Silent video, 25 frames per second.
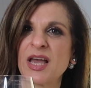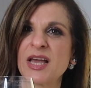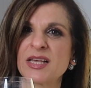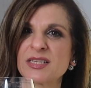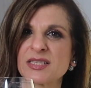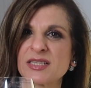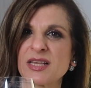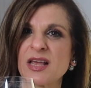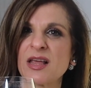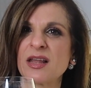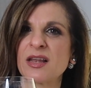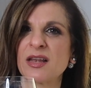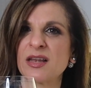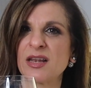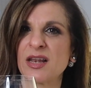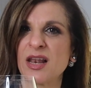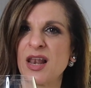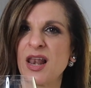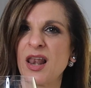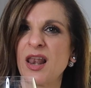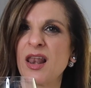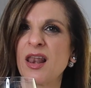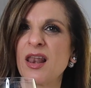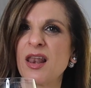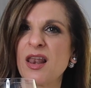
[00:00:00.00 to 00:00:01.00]
it's a
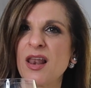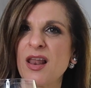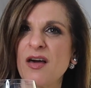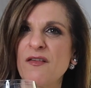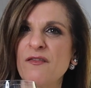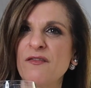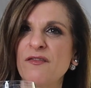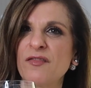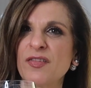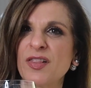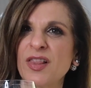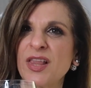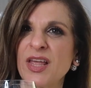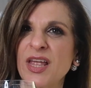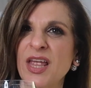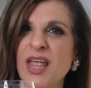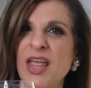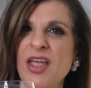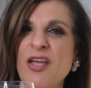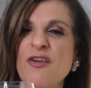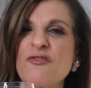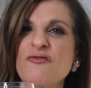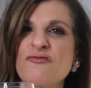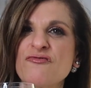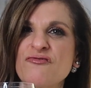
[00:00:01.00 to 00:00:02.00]

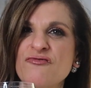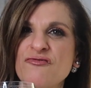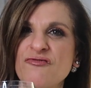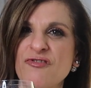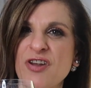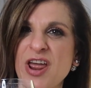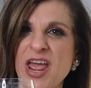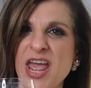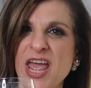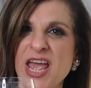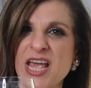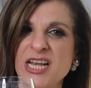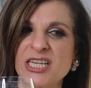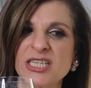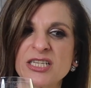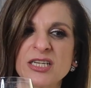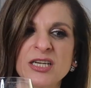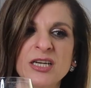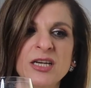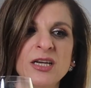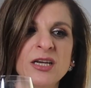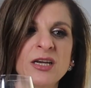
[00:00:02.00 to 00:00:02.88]
lovely red